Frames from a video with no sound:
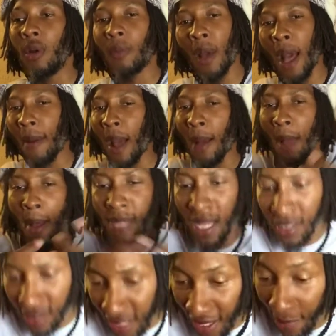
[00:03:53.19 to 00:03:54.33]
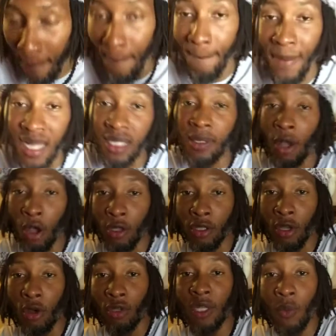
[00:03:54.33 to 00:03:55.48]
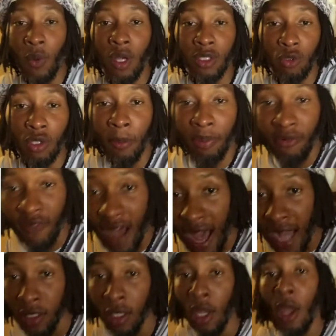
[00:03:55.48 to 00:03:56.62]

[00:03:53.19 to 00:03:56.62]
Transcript: I'm not saying men are the only ones who can provide,